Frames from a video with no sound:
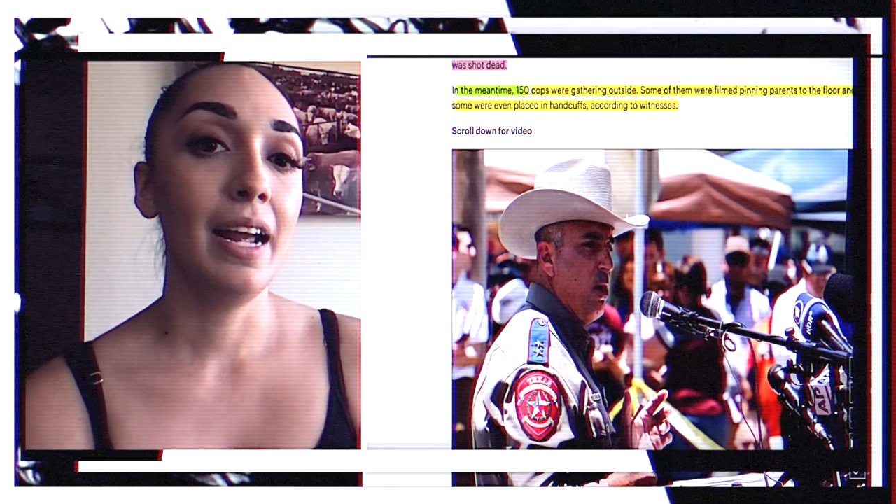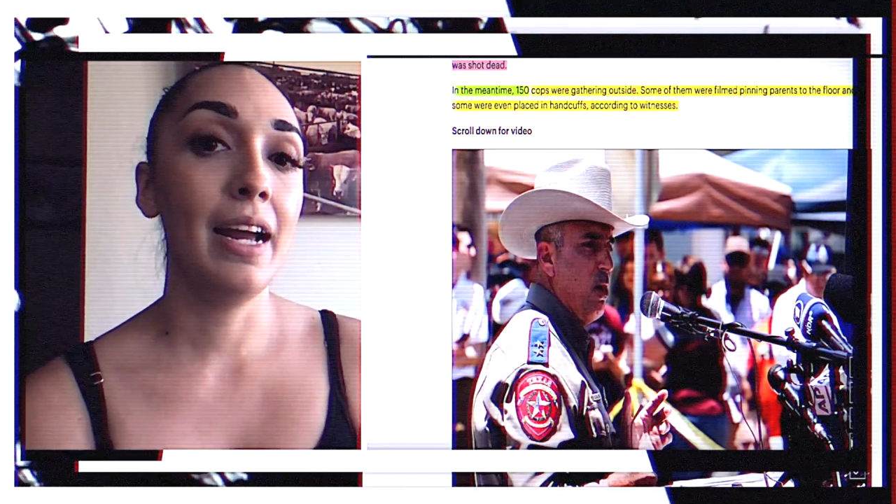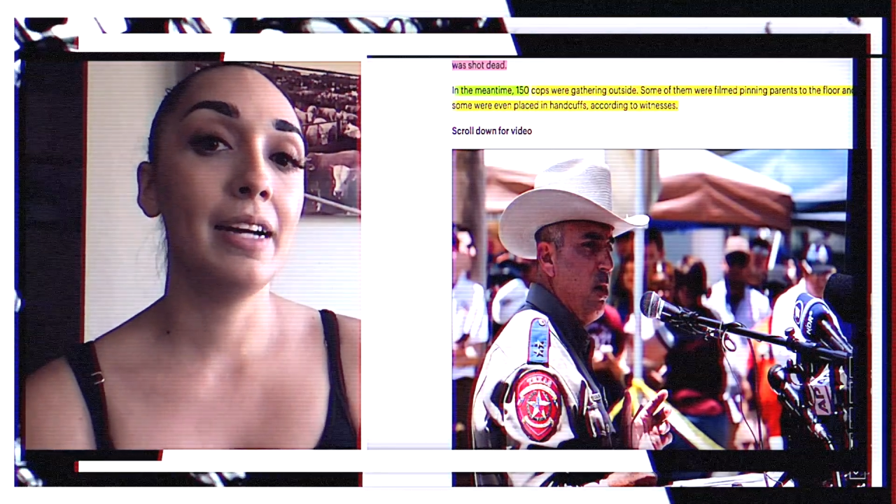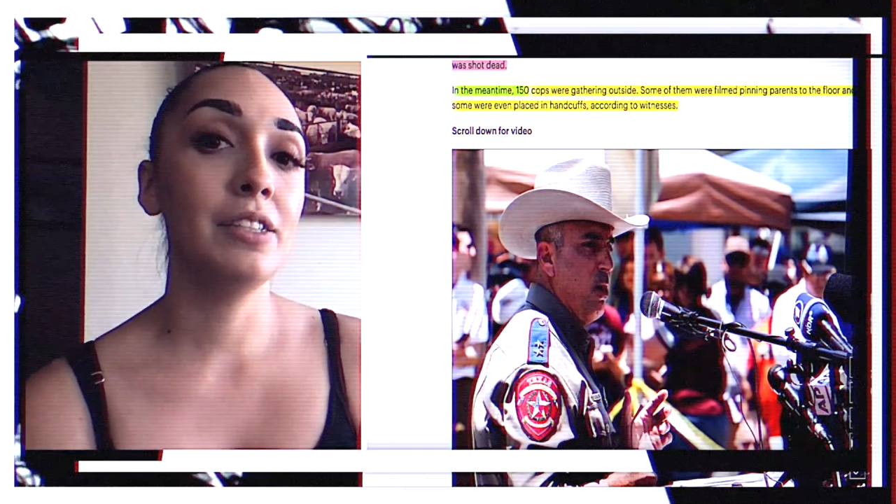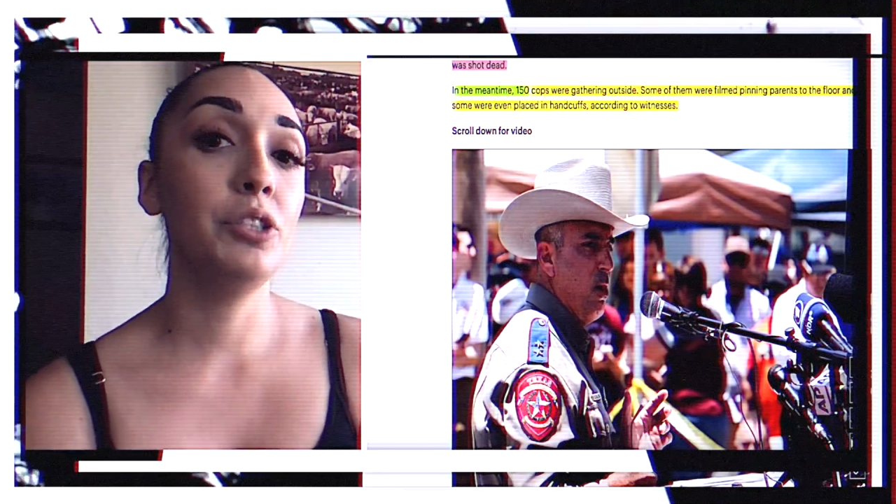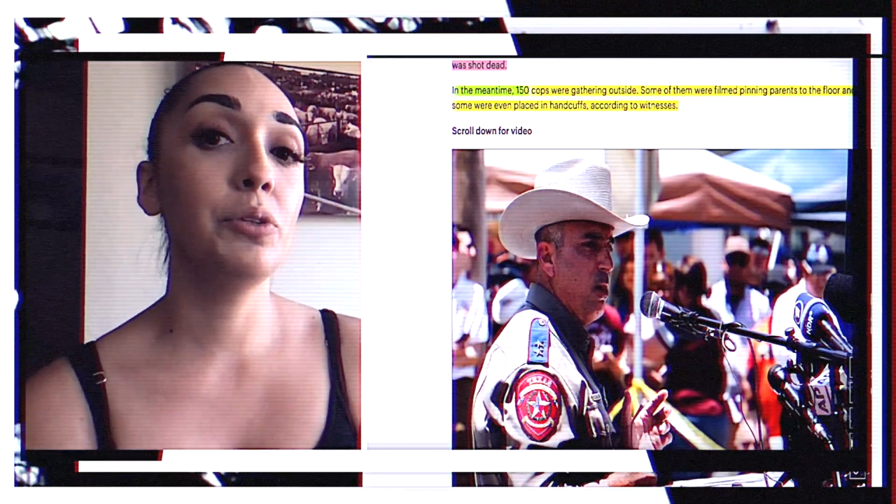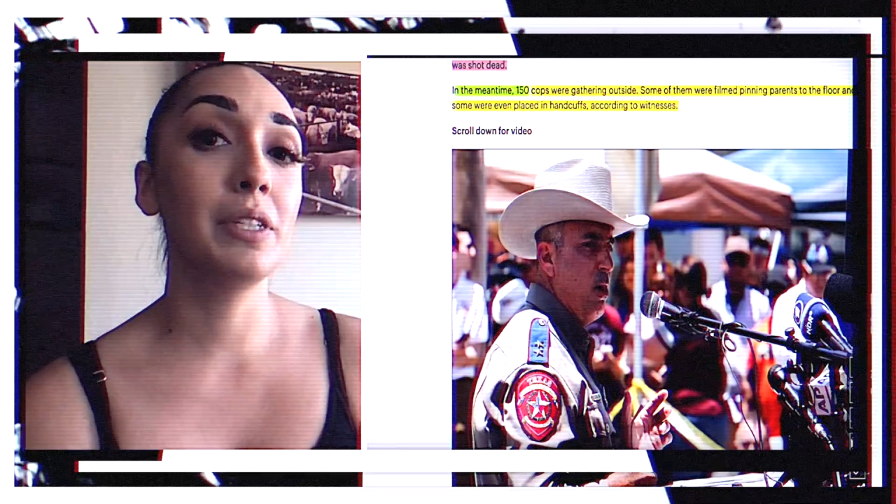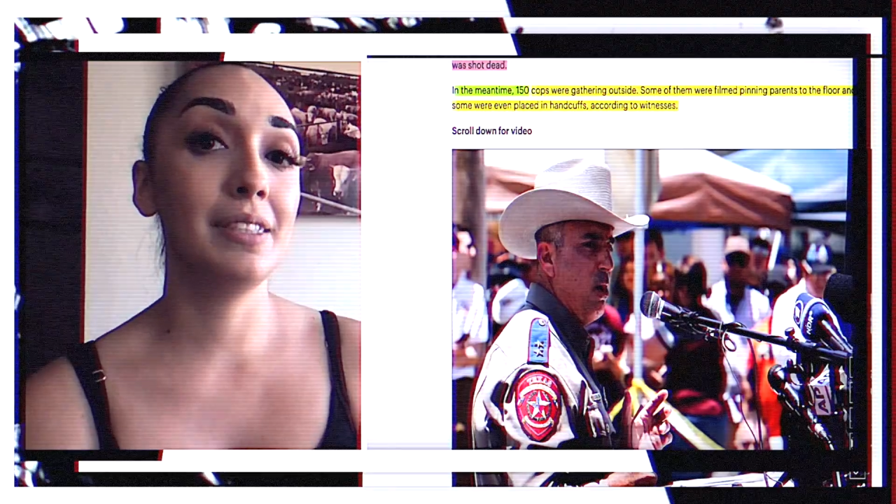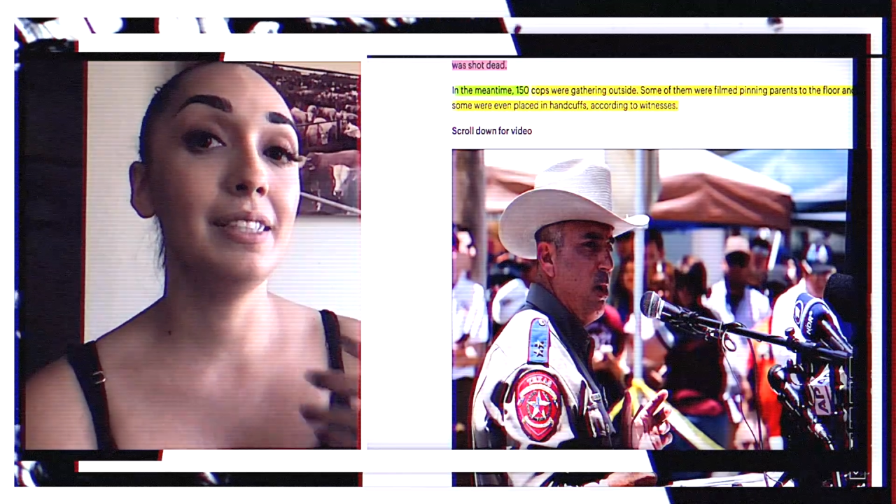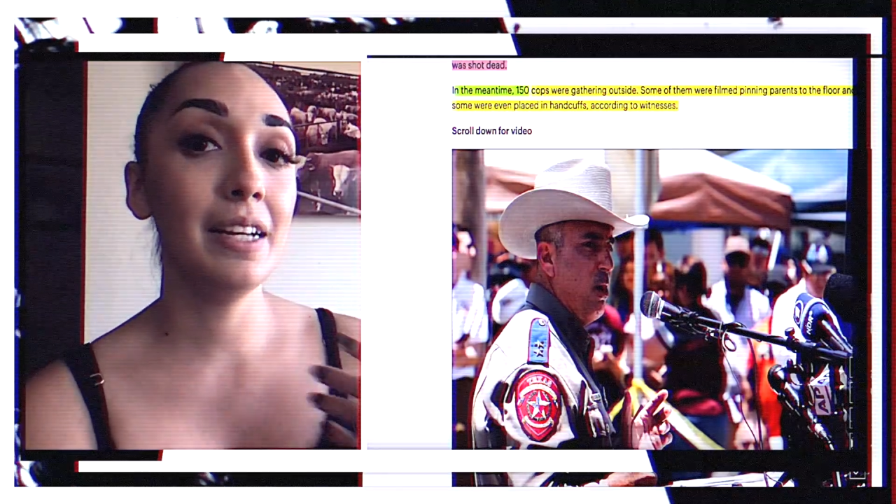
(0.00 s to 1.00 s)
And you
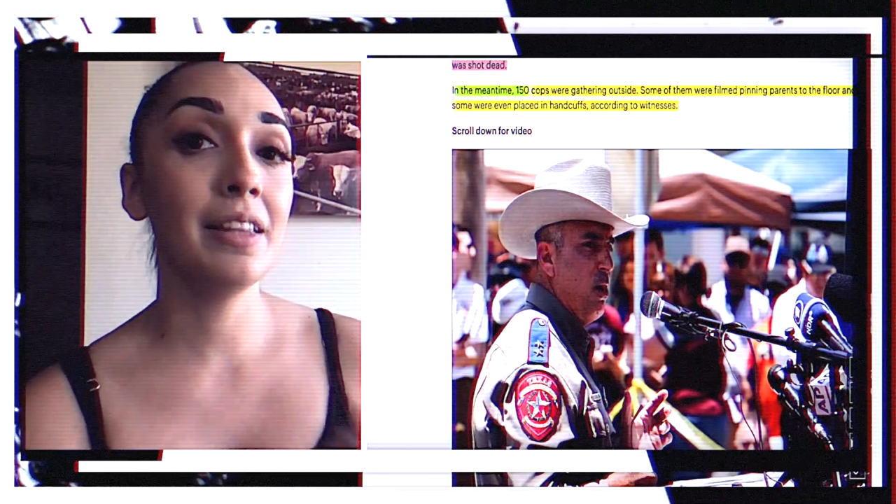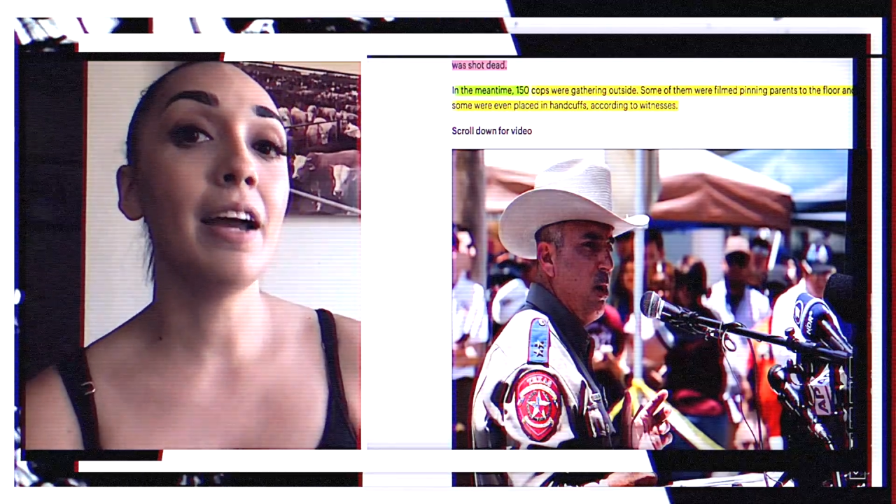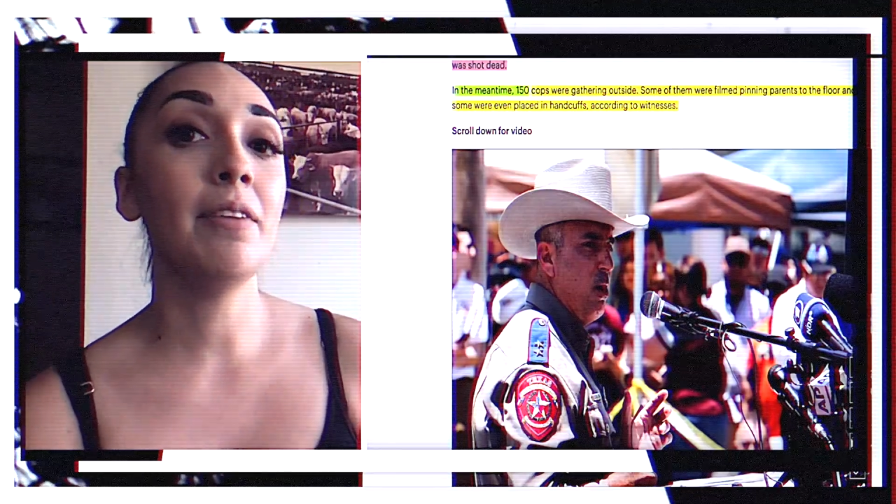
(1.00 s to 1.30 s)
could see in